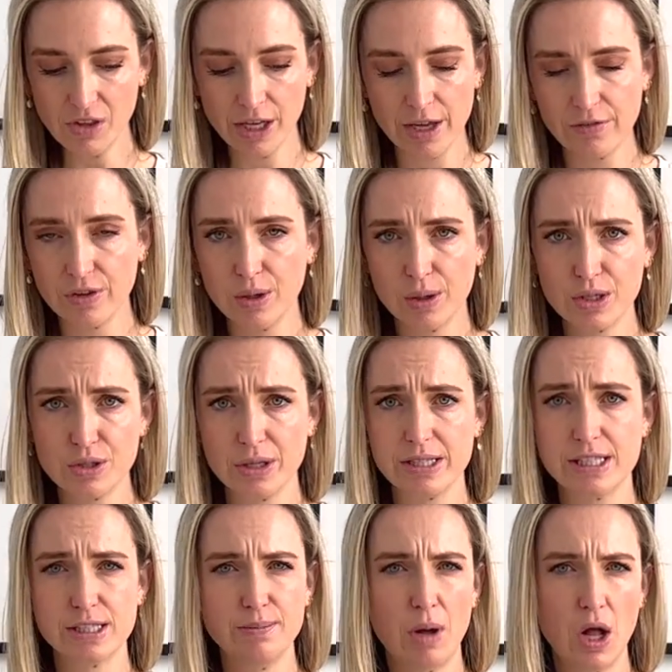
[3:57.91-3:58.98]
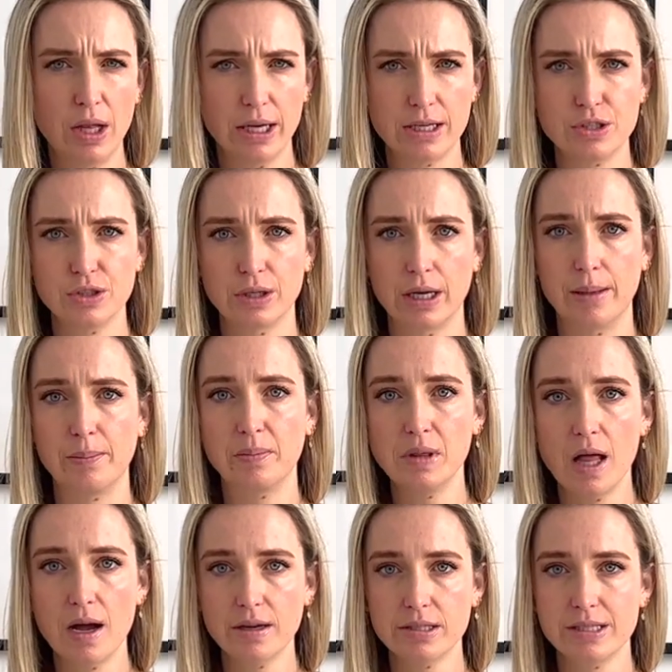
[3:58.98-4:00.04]
If you are doing small intricate
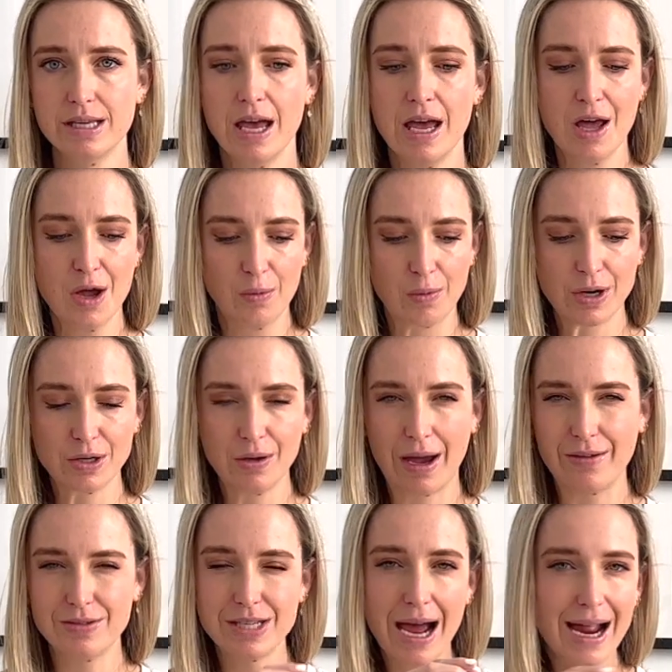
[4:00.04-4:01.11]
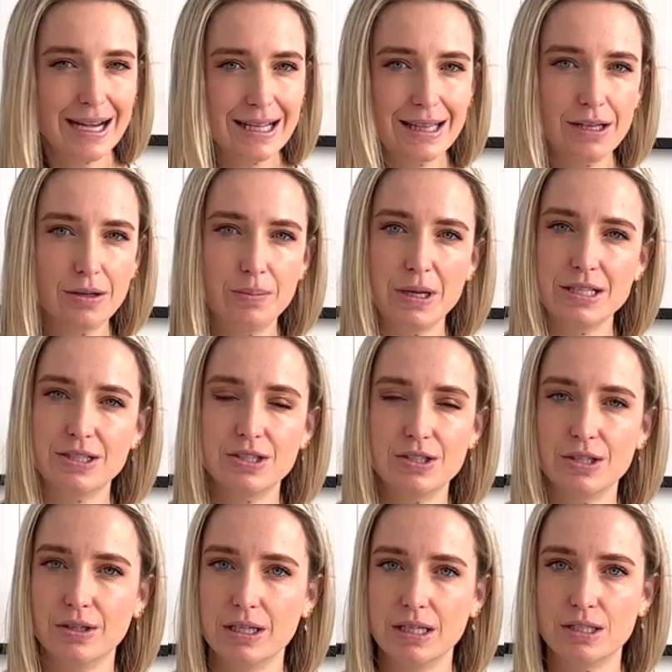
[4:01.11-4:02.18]
blocks where you have tiny little pieces
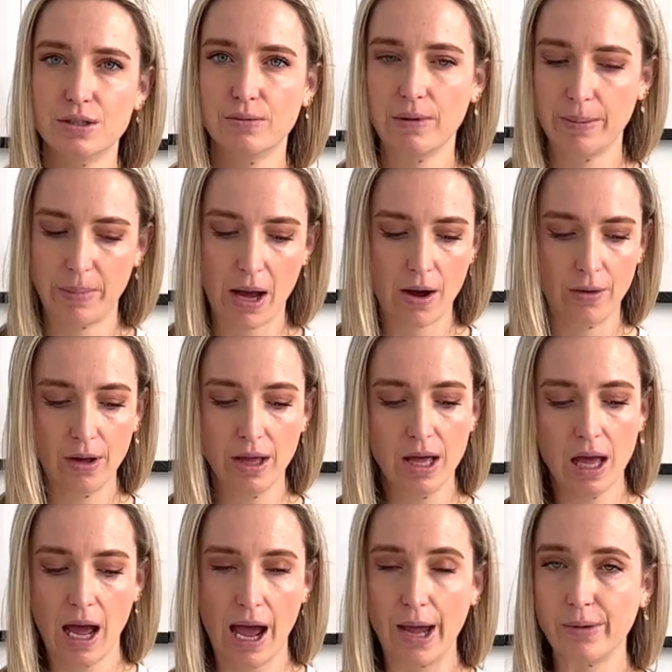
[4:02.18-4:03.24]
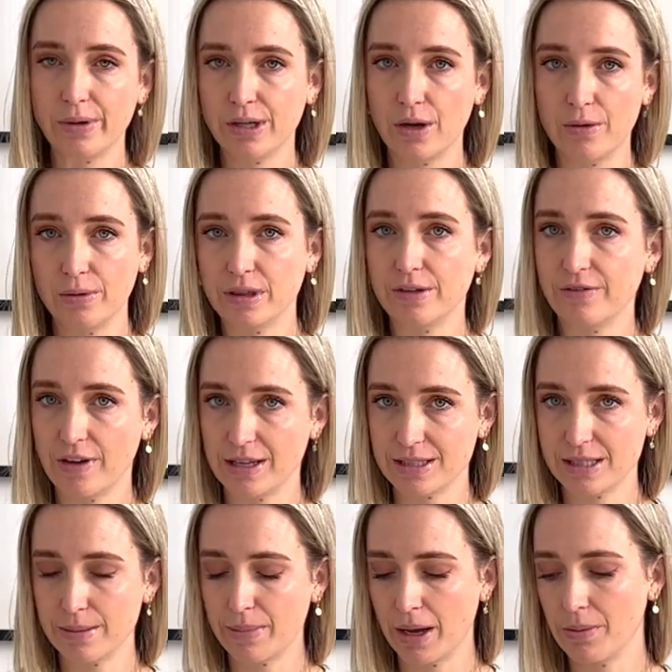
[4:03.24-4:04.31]
you need to rip out, I would go with the
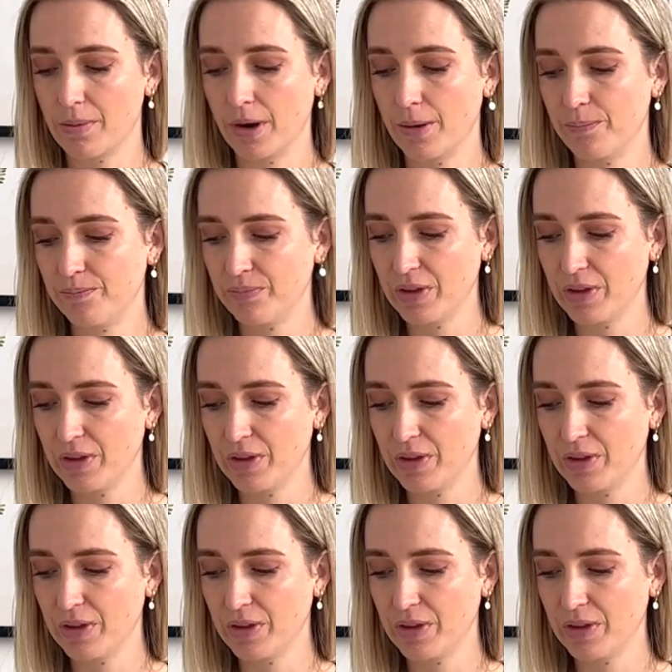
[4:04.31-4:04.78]
fancy paper.